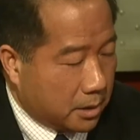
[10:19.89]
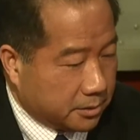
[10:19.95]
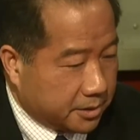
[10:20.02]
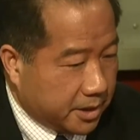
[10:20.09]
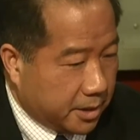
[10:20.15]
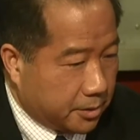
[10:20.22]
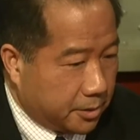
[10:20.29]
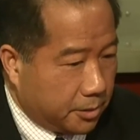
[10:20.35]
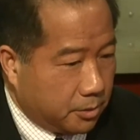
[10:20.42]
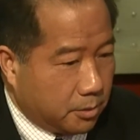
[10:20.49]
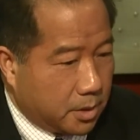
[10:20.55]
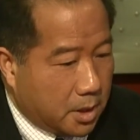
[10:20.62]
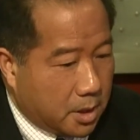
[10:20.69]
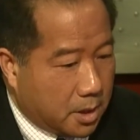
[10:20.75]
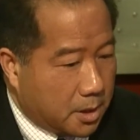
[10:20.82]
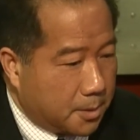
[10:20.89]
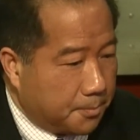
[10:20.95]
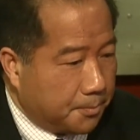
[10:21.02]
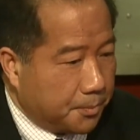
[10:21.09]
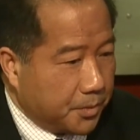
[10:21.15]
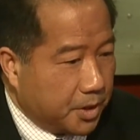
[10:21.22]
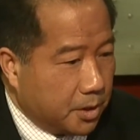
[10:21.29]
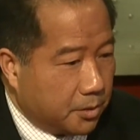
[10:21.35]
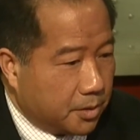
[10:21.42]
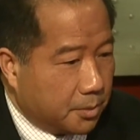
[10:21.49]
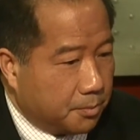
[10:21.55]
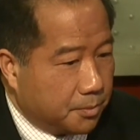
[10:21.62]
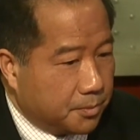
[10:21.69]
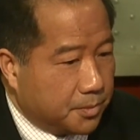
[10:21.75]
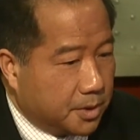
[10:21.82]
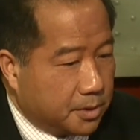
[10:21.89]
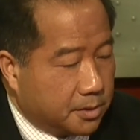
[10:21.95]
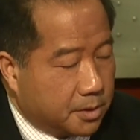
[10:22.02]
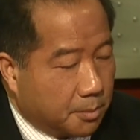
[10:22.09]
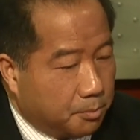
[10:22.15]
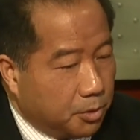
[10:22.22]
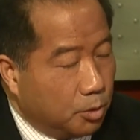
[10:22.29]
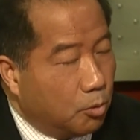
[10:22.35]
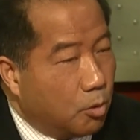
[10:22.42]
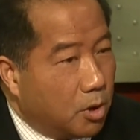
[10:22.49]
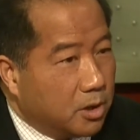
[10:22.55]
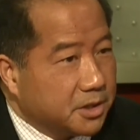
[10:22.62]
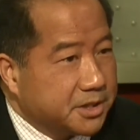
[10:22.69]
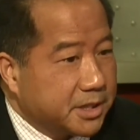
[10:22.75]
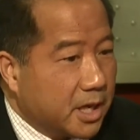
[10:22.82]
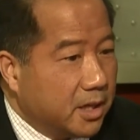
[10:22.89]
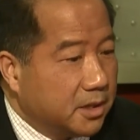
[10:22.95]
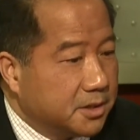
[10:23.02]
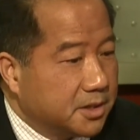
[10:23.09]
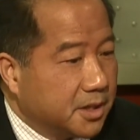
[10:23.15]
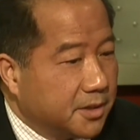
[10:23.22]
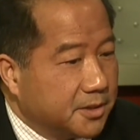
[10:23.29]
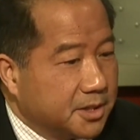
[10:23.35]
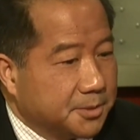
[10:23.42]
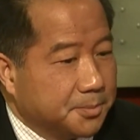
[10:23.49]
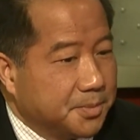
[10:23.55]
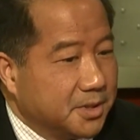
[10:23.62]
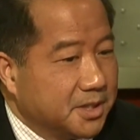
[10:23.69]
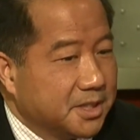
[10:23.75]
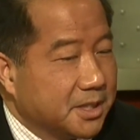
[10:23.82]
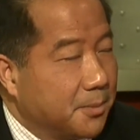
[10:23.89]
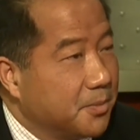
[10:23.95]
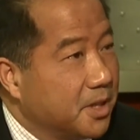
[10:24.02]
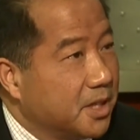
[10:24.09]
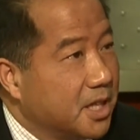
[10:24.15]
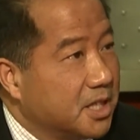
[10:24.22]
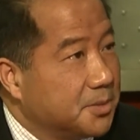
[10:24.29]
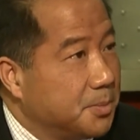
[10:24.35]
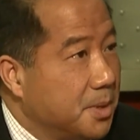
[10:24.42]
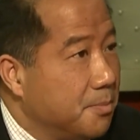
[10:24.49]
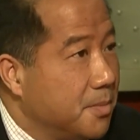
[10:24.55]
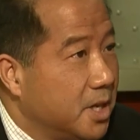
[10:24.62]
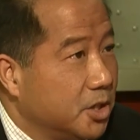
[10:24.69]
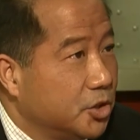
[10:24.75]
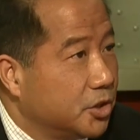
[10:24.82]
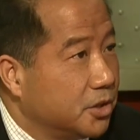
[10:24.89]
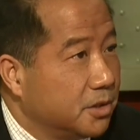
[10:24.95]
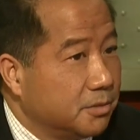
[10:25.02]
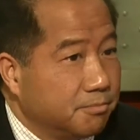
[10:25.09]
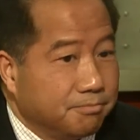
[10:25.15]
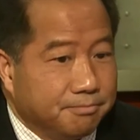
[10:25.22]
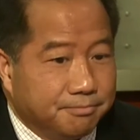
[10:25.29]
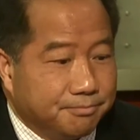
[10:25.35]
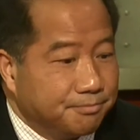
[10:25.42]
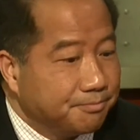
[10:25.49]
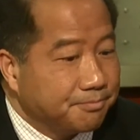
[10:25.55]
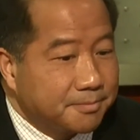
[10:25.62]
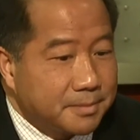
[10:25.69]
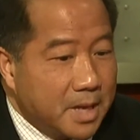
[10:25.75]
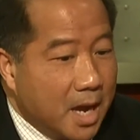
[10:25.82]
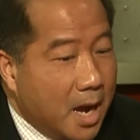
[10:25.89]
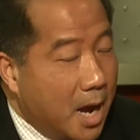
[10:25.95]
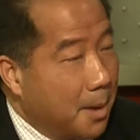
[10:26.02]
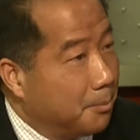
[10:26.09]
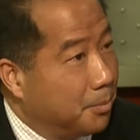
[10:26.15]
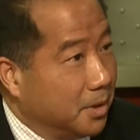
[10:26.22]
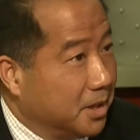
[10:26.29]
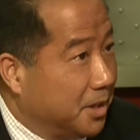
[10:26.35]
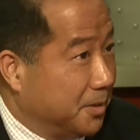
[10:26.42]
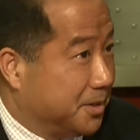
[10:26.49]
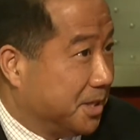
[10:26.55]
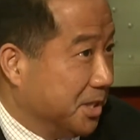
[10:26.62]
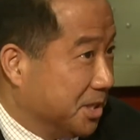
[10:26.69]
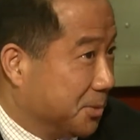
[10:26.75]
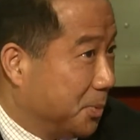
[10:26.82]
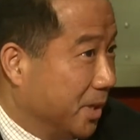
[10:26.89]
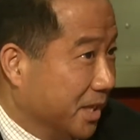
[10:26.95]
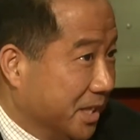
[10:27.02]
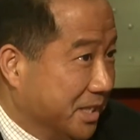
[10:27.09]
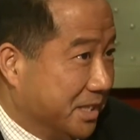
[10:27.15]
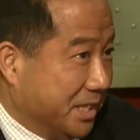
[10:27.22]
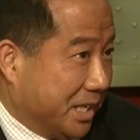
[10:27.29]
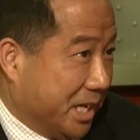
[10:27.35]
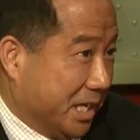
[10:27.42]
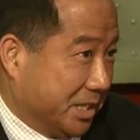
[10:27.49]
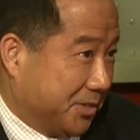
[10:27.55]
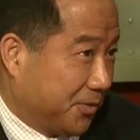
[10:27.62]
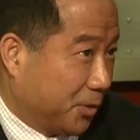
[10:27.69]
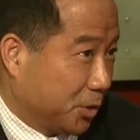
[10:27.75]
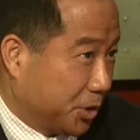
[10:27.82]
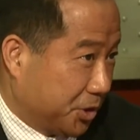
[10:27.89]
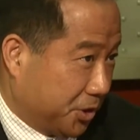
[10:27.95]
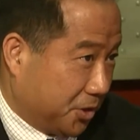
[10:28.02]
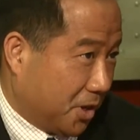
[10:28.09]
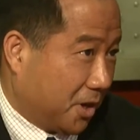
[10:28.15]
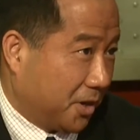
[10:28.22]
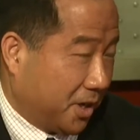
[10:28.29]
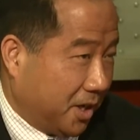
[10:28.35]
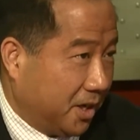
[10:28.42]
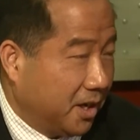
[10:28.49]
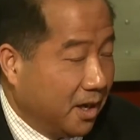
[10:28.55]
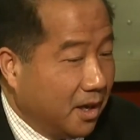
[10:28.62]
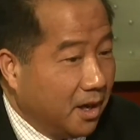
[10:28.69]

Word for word: will tell you, um, you know, the, the blue wall of silence has been something that's been mentioned, I believe, since policing has first started.